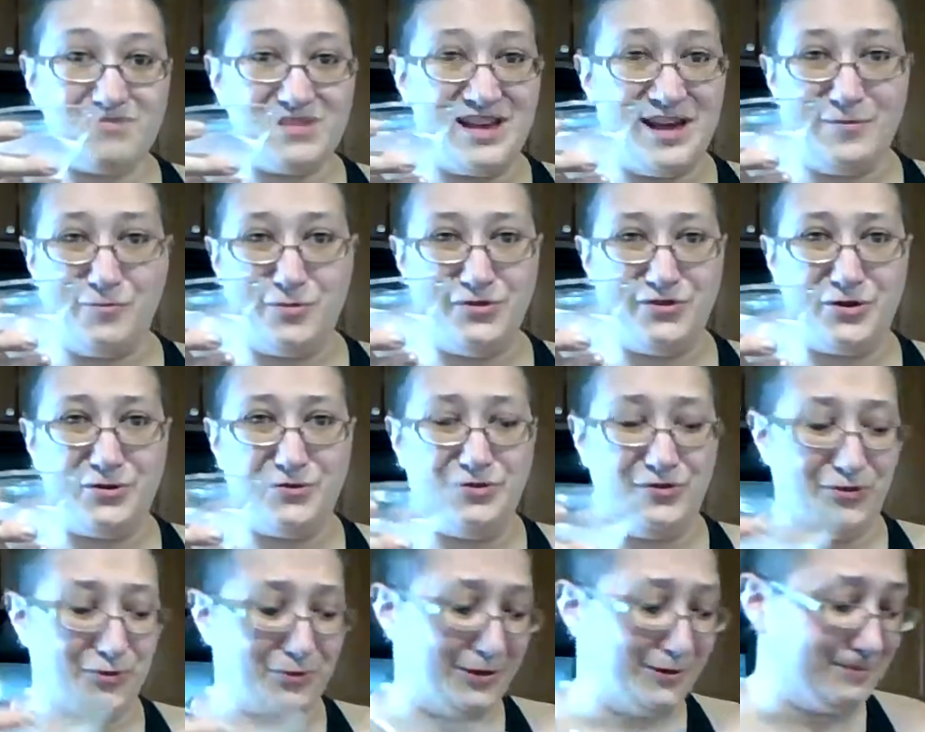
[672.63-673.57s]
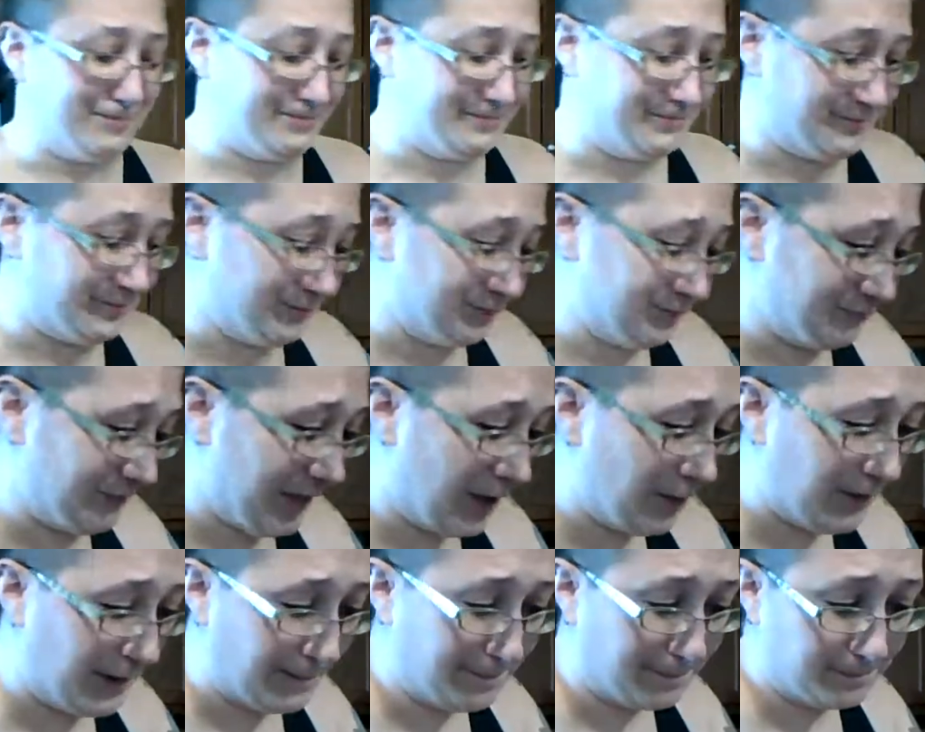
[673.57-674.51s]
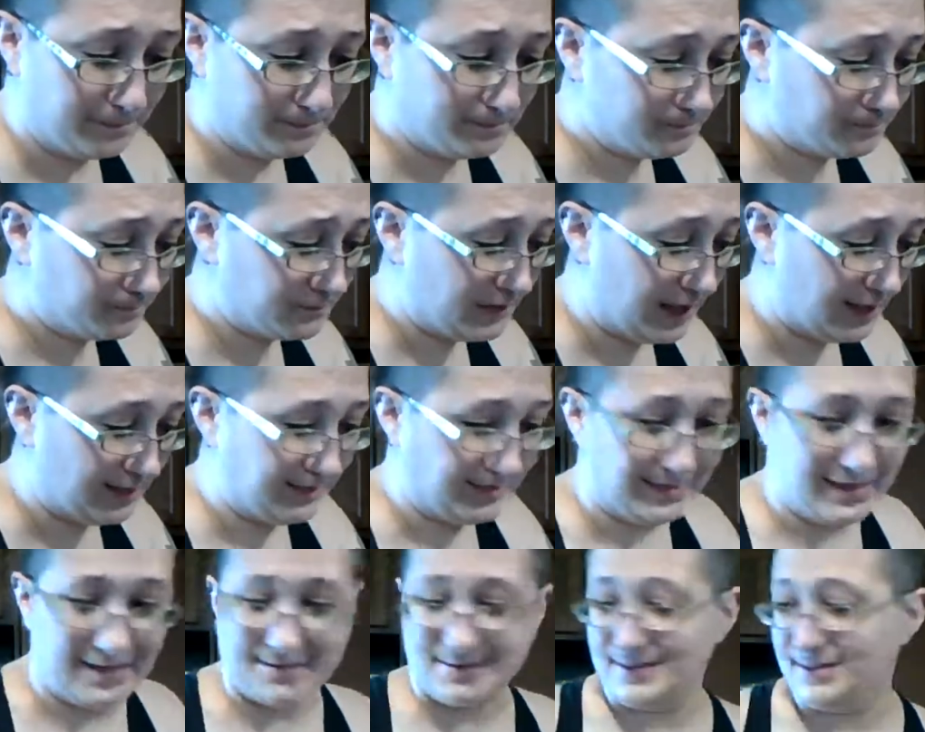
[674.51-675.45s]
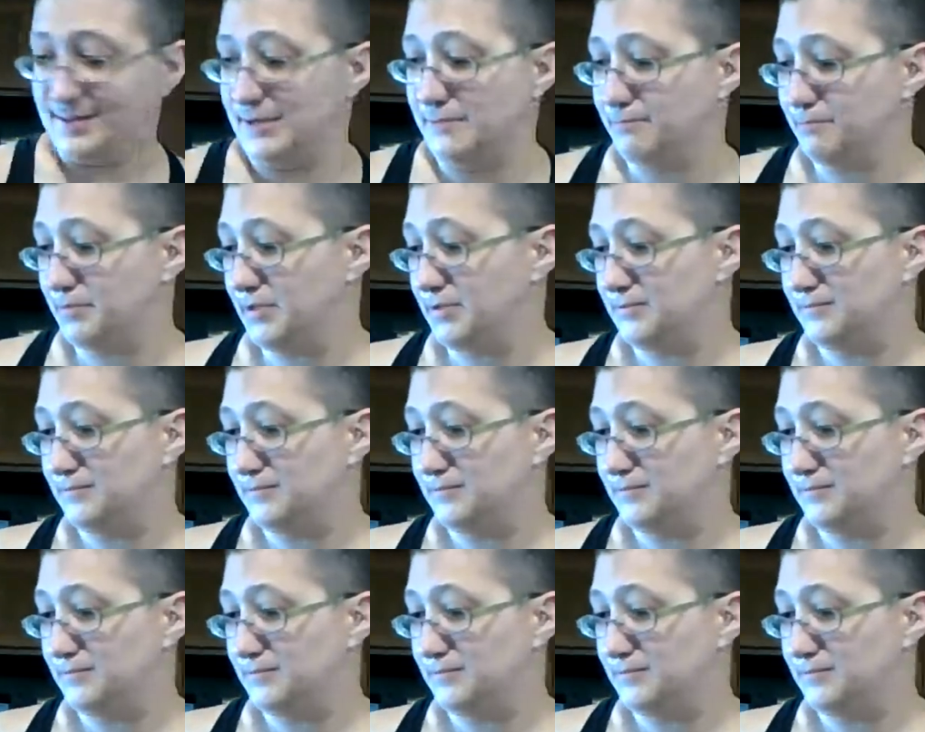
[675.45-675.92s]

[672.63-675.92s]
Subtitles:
and we'll toast to it. Okay, last up,